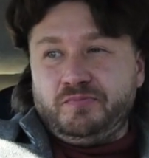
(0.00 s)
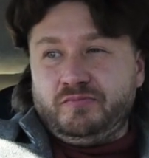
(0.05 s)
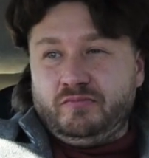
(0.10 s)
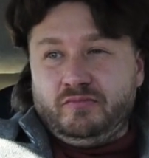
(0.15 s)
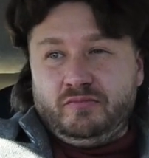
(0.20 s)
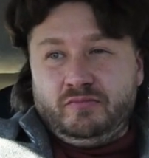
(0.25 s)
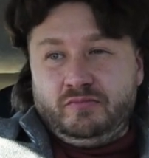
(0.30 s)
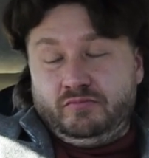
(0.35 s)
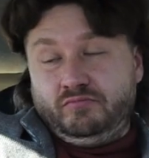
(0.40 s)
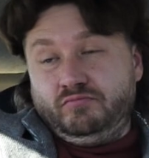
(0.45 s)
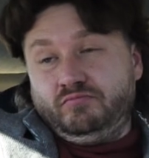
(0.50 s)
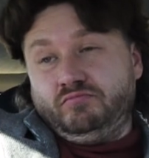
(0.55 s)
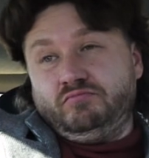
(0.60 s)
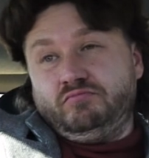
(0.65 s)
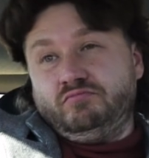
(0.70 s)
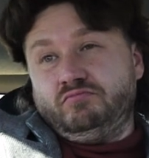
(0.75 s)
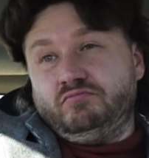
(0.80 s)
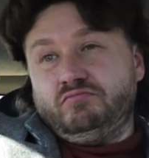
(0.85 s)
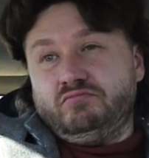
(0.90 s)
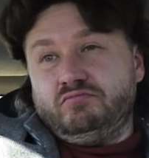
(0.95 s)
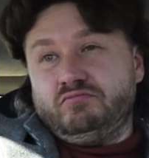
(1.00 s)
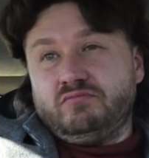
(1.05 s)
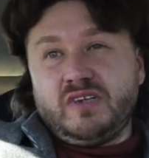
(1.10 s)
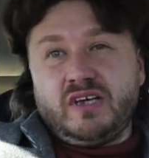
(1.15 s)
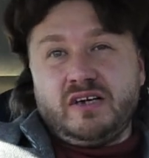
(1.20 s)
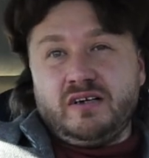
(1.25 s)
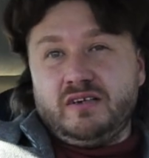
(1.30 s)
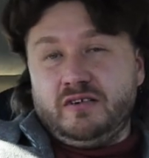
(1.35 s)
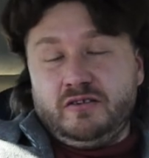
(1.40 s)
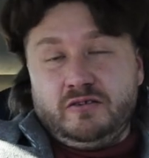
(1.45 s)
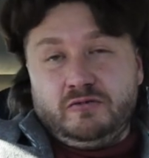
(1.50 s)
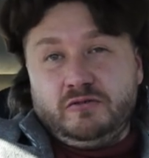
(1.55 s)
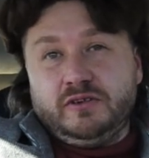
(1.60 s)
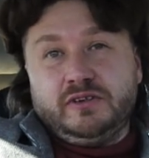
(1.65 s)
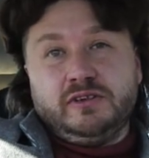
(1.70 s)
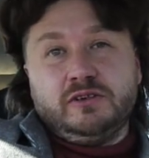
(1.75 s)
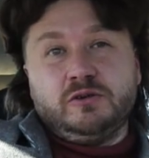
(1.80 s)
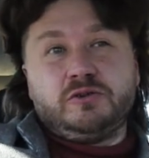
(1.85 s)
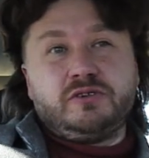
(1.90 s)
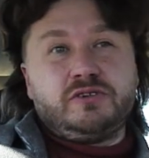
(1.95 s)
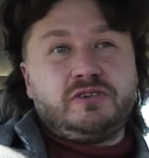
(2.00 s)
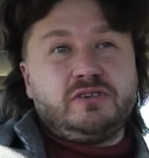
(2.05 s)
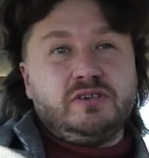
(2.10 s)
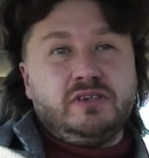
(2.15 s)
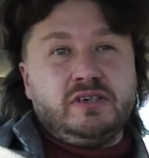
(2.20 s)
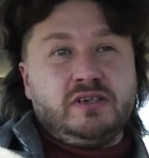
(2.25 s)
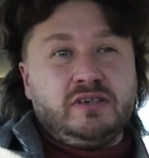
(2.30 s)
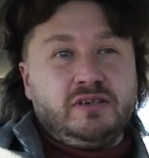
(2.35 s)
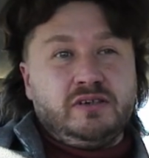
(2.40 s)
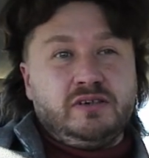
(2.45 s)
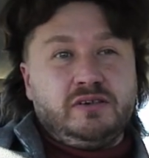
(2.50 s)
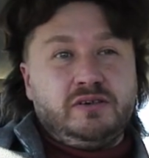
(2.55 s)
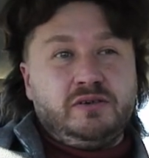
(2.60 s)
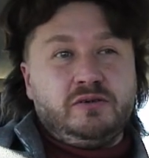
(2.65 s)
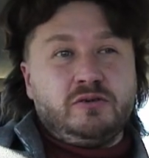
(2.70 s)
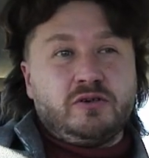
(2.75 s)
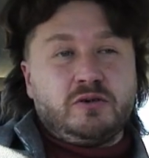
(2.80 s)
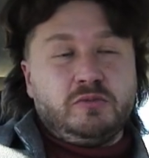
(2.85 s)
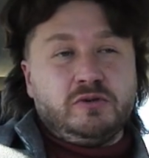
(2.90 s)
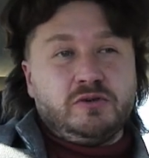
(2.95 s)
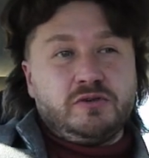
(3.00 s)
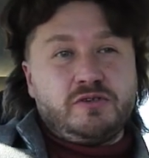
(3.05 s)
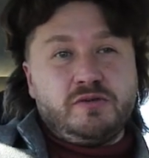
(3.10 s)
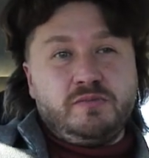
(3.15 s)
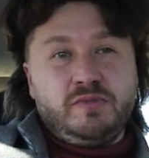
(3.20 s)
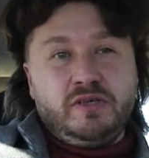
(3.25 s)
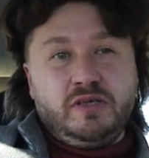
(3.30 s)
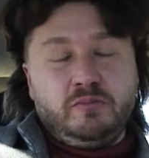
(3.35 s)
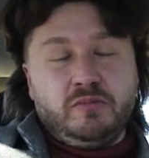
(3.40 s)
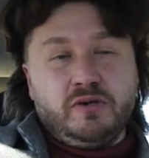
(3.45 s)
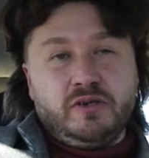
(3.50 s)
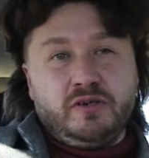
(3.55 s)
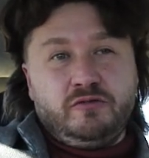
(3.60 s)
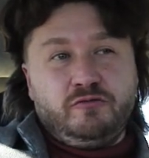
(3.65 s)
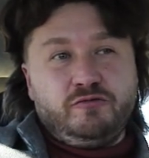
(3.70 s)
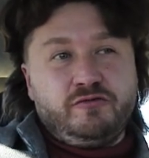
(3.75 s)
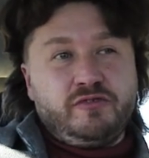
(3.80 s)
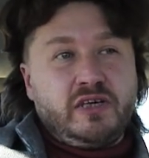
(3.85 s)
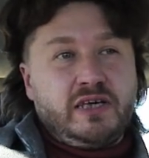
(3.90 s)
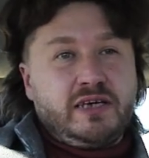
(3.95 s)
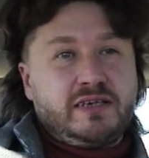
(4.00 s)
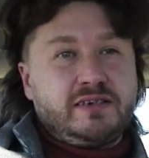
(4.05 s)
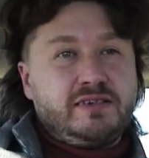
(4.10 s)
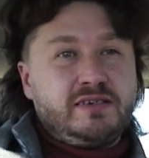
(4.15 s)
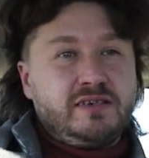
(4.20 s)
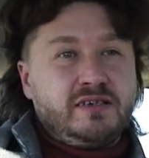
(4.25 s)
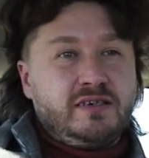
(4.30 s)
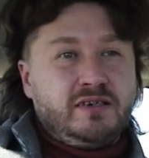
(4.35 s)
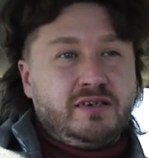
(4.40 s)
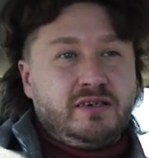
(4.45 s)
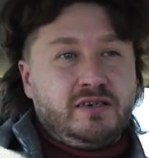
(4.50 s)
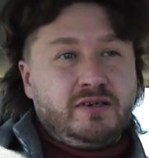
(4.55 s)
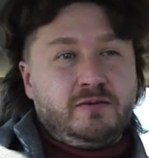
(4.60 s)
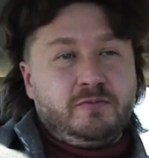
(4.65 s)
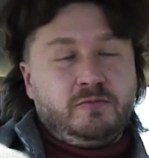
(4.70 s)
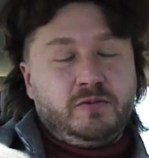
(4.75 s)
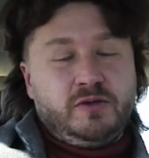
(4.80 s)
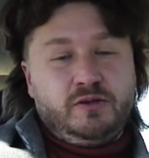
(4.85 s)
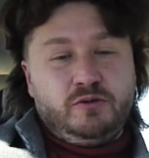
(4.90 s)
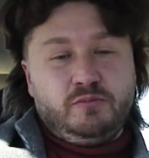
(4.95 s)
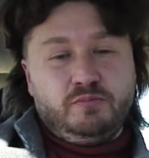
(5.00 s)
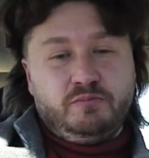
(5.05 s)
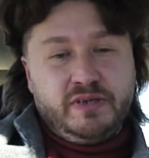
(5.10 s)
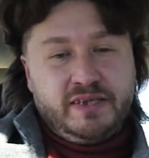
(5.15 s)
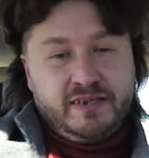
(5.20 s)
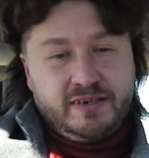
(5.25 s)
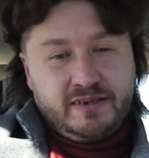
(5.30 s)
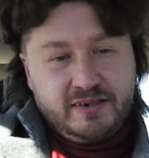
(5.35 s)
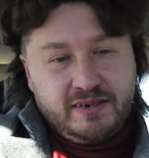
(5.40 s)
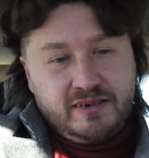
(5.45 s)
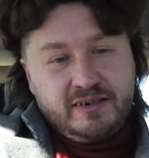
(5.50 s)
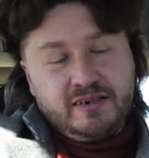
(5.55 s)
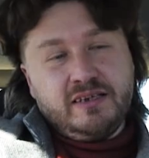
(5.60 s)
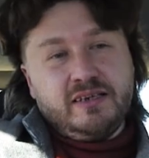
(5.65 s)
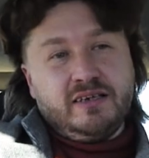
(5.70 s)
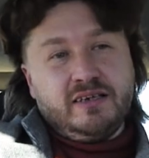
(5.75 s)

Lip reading: I don't know, it looked normal to me, but in fact when you bend it